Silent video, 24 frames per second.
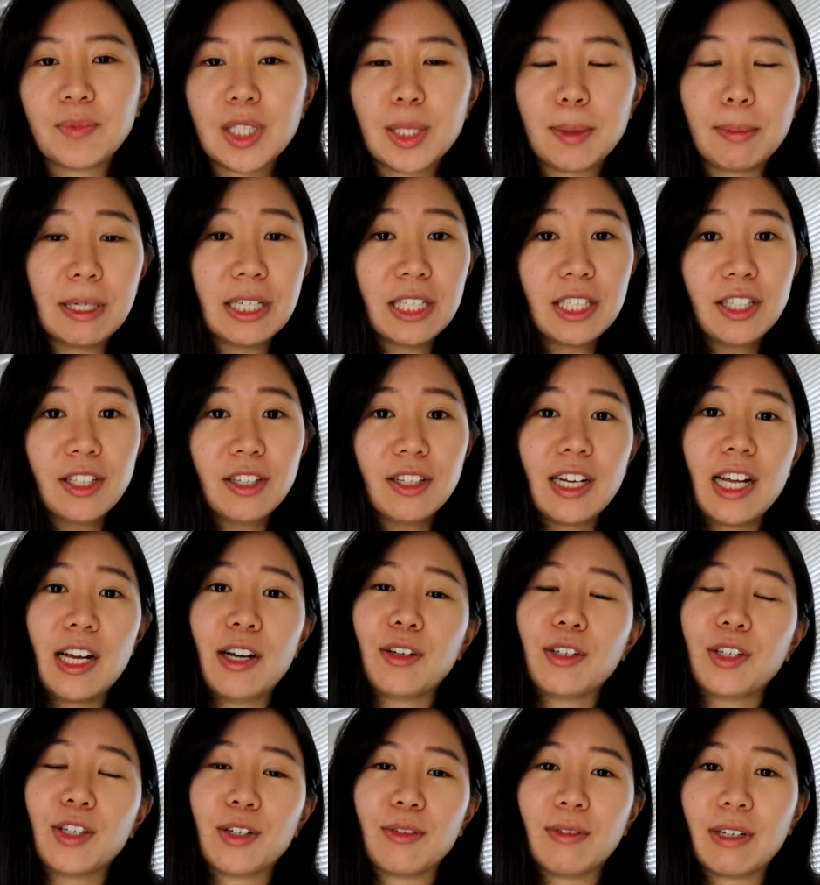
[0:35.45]
Depending on how
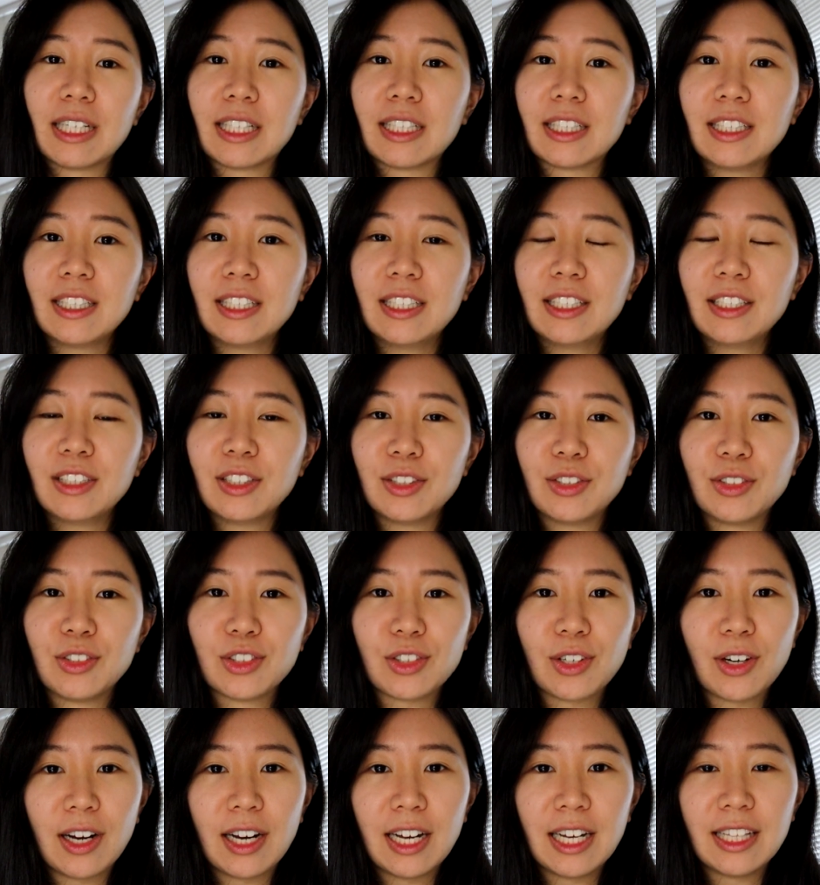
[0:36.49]
correctly you
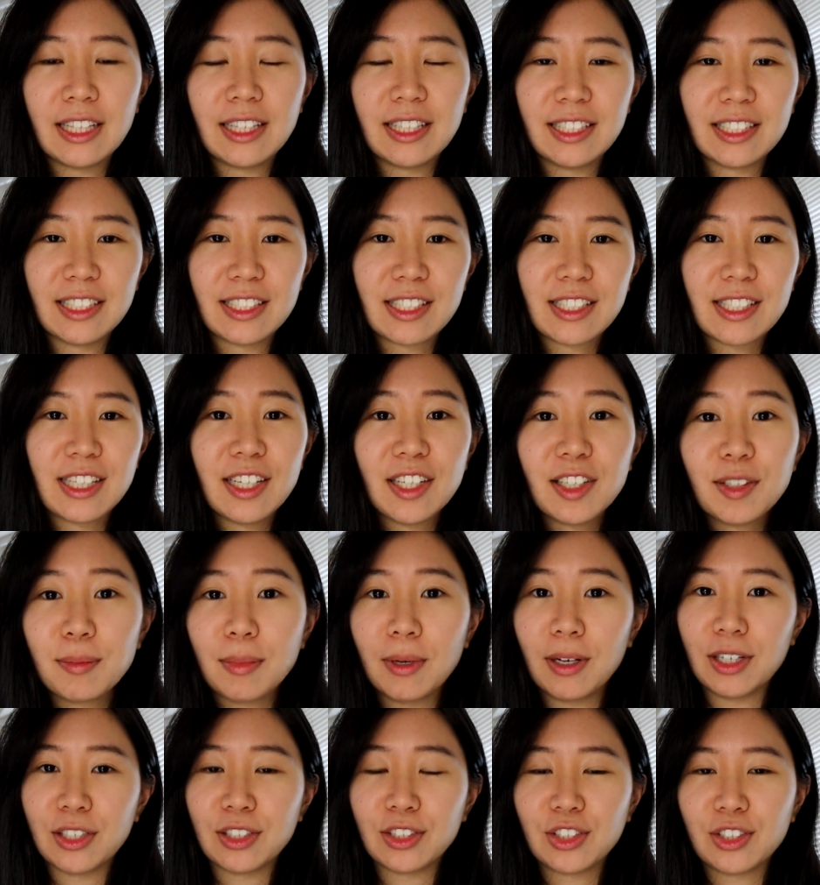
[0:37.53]
try this tongue
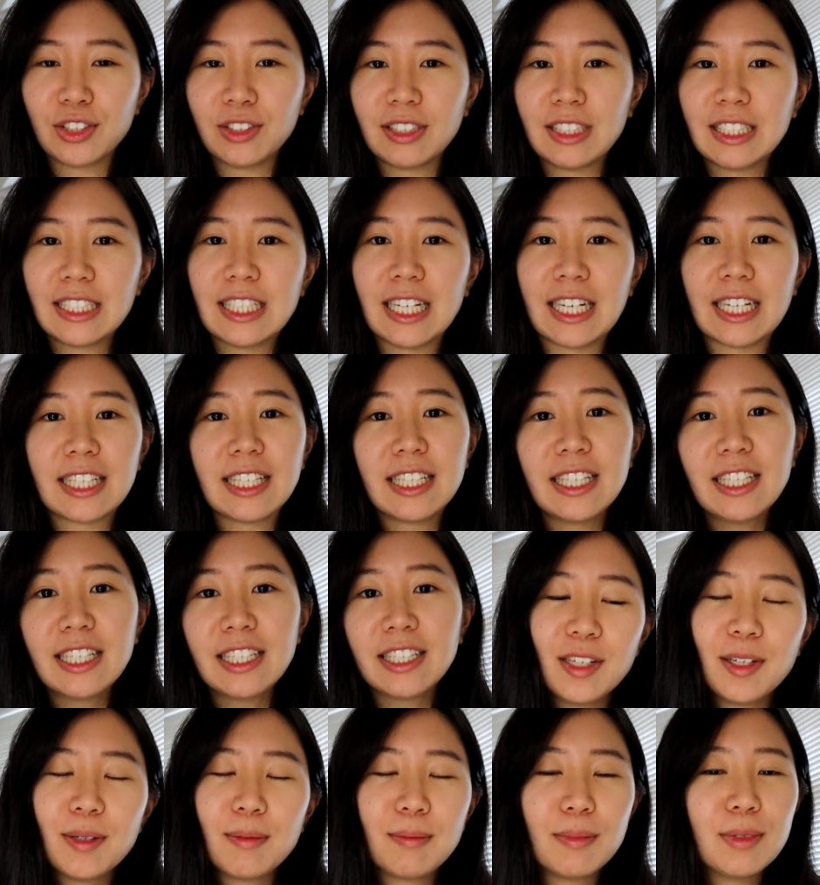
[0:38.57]
posturing
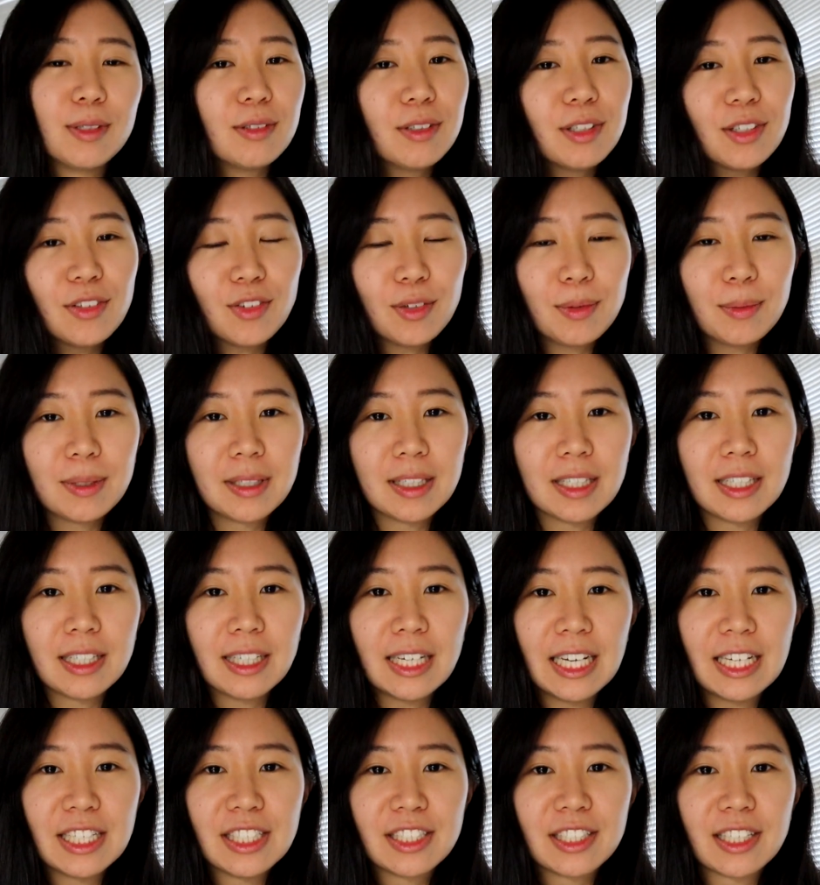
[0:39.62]
technique, mewing from a young
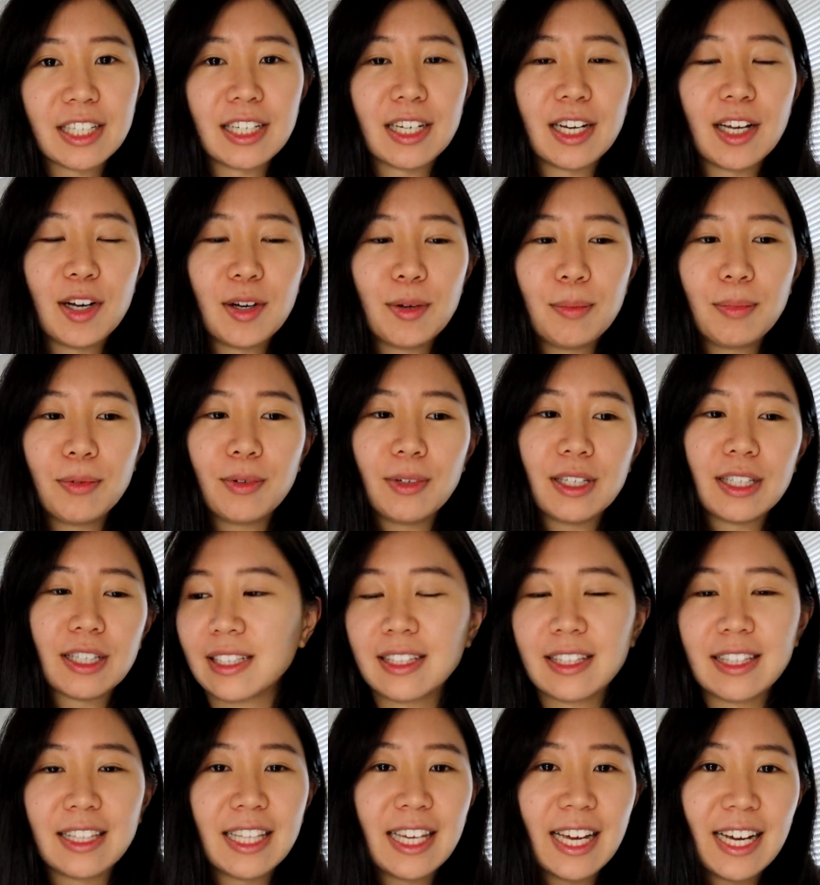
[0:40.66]
age can help with
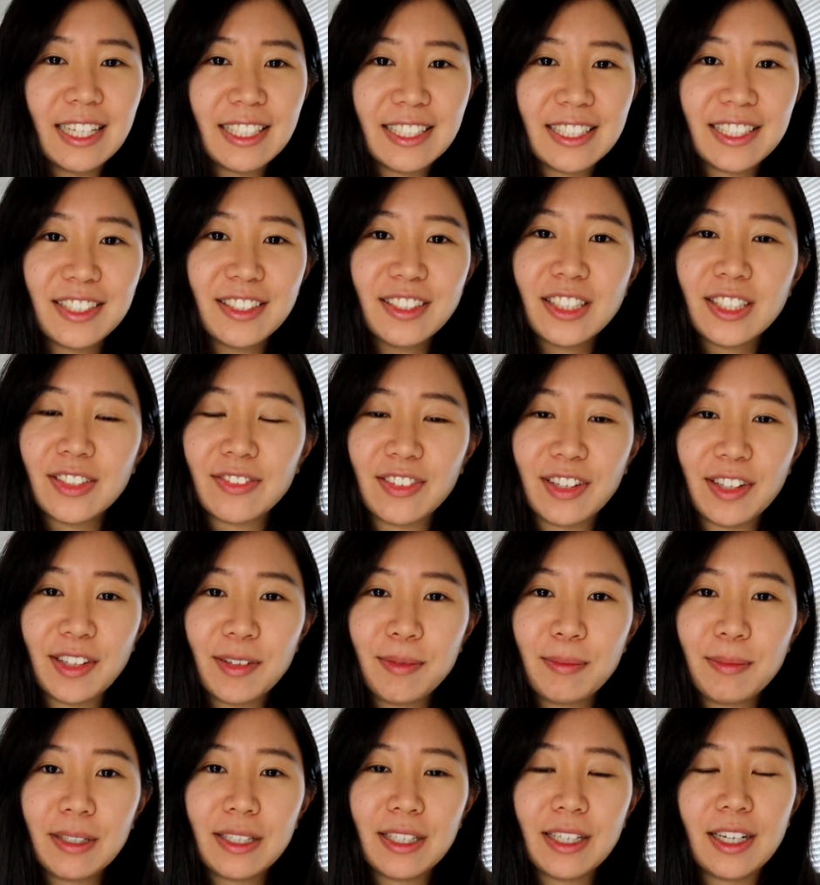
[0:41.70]
the ideal
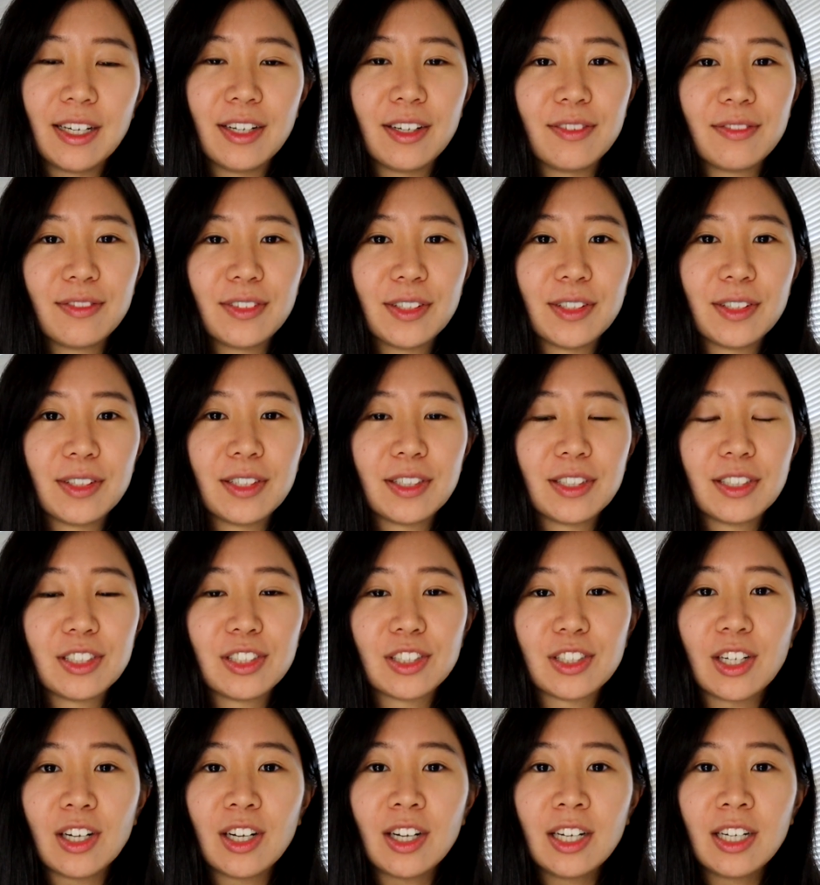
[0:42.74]
development of your
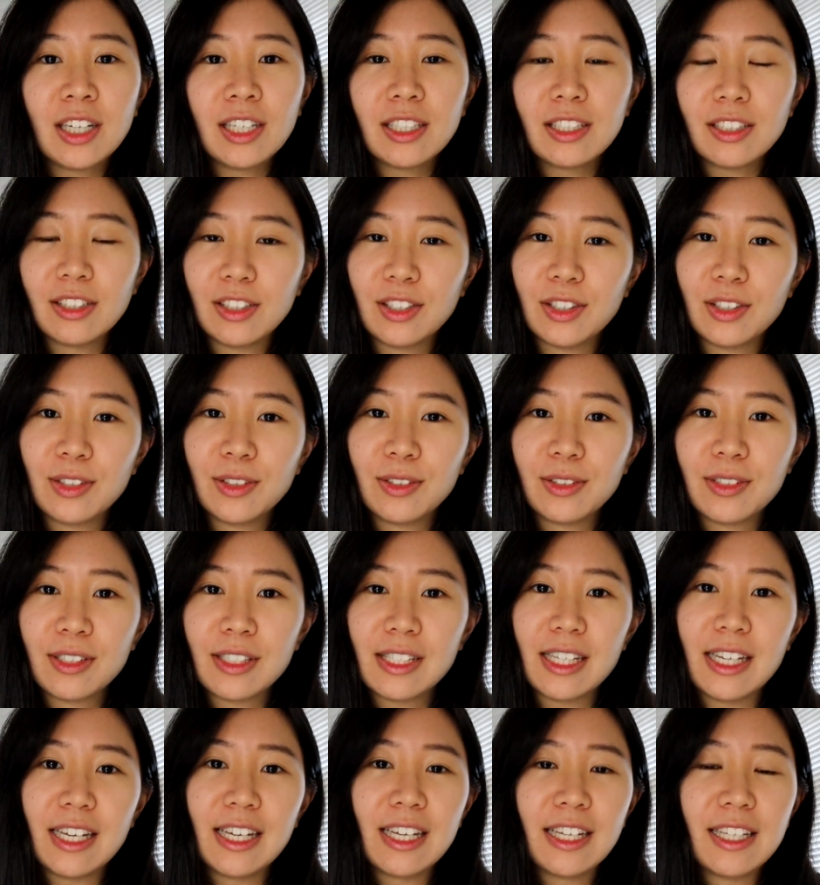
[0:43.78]
jaw, nose,
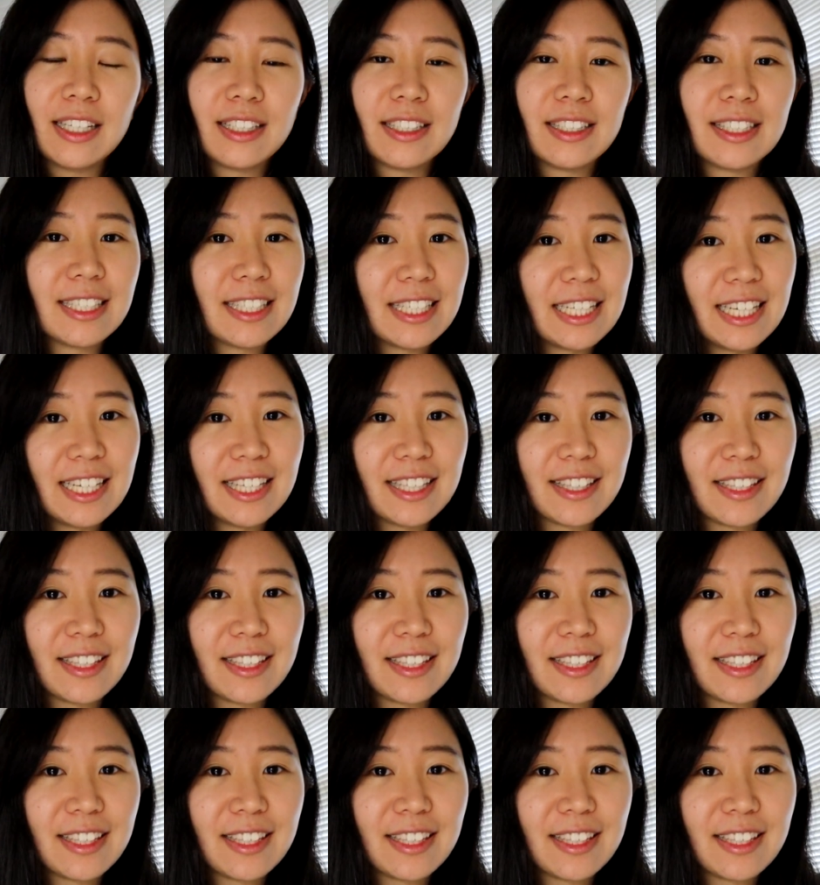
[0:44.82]
and teeth.